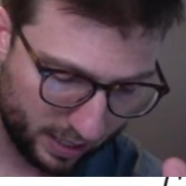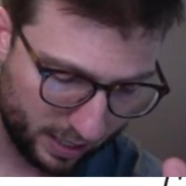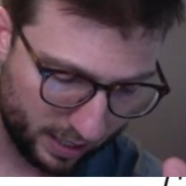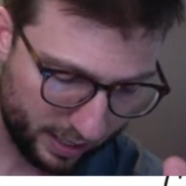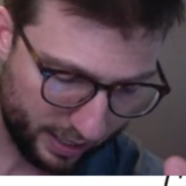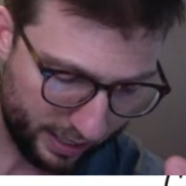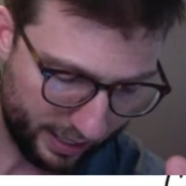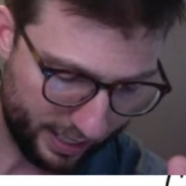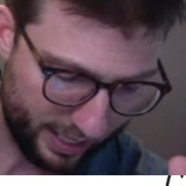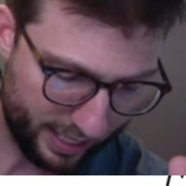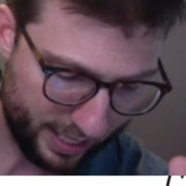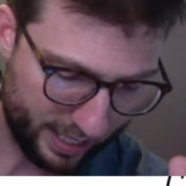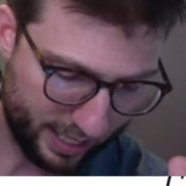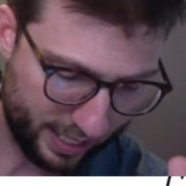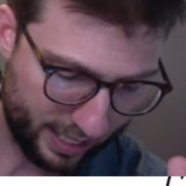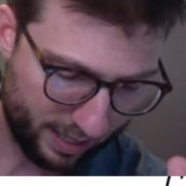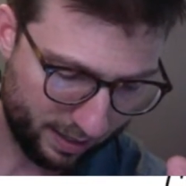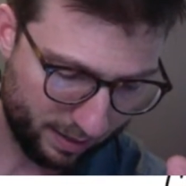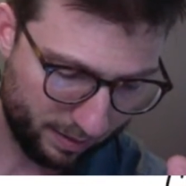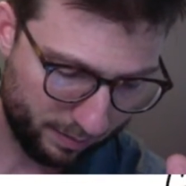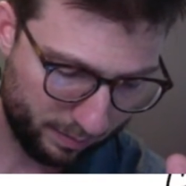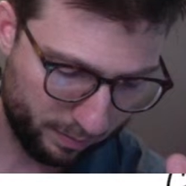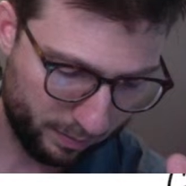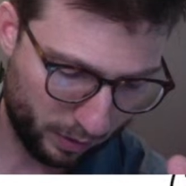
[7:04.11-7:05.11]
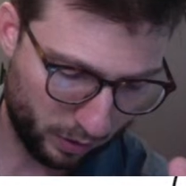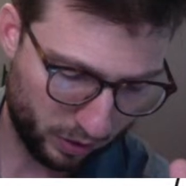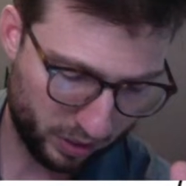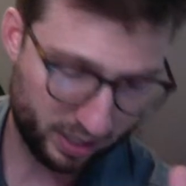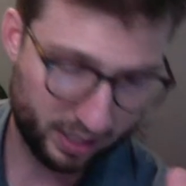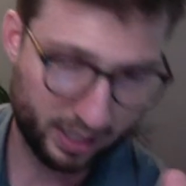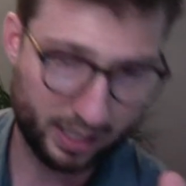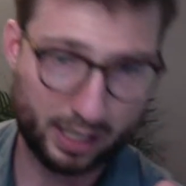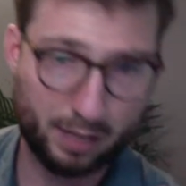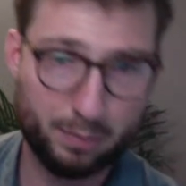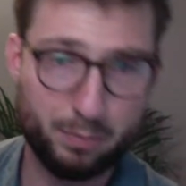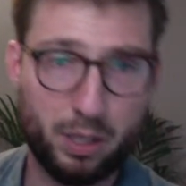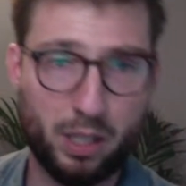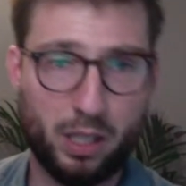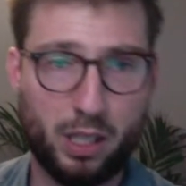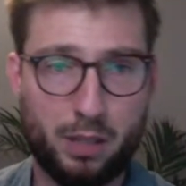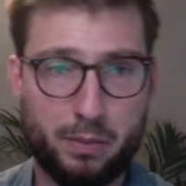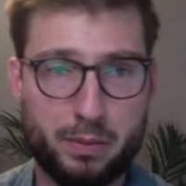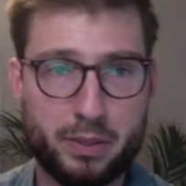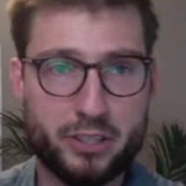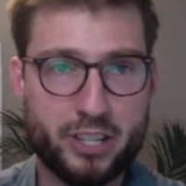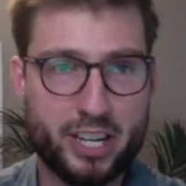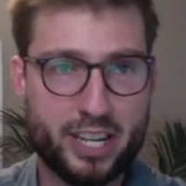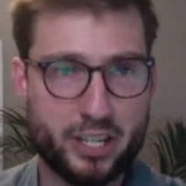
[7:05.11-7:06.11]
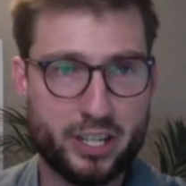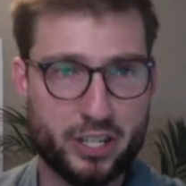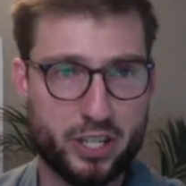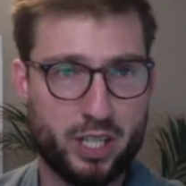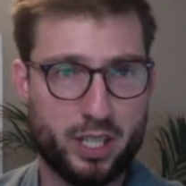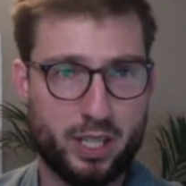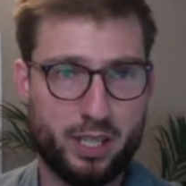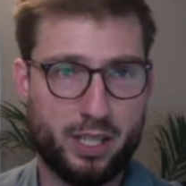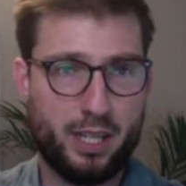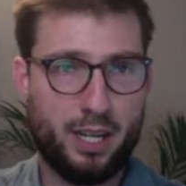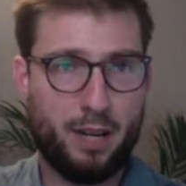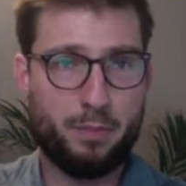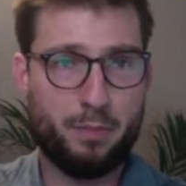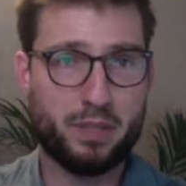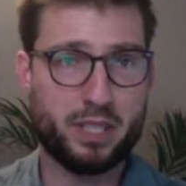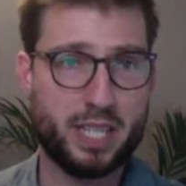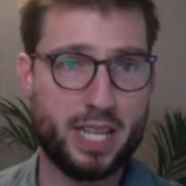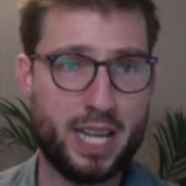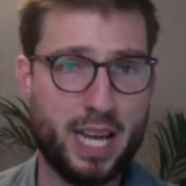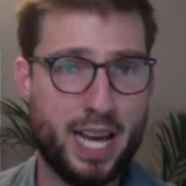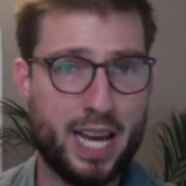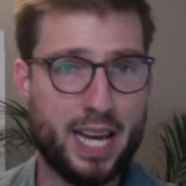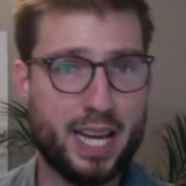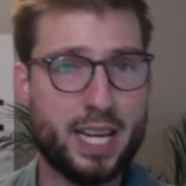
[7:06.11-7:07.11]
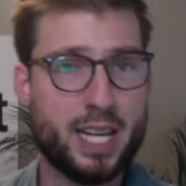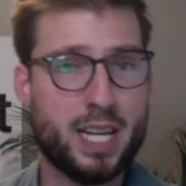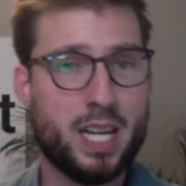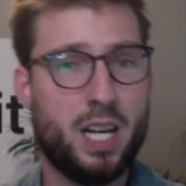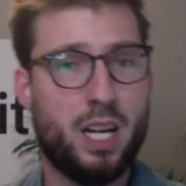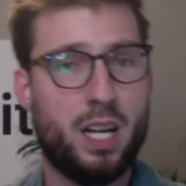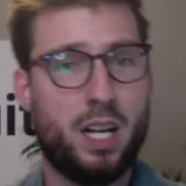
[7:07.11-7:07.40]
a motion to compel arbitration, an MCA.